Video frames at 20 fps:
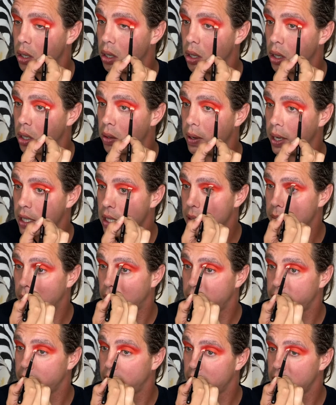the rest of my
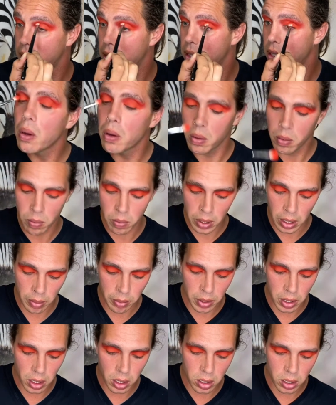face. What I'm
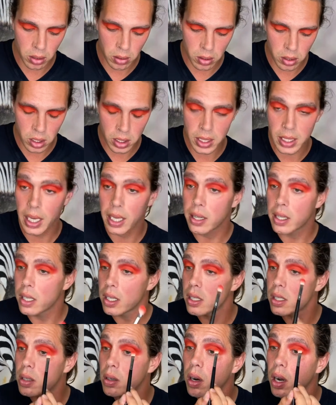gonna do is just take
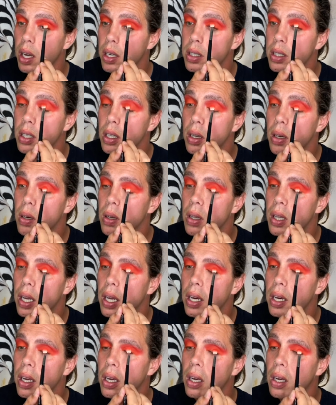this across the whole
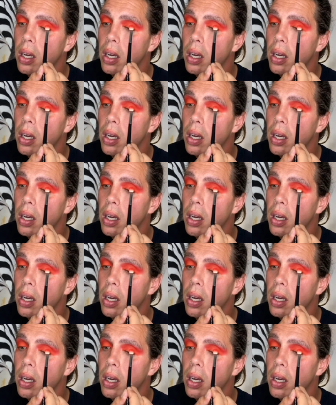lid,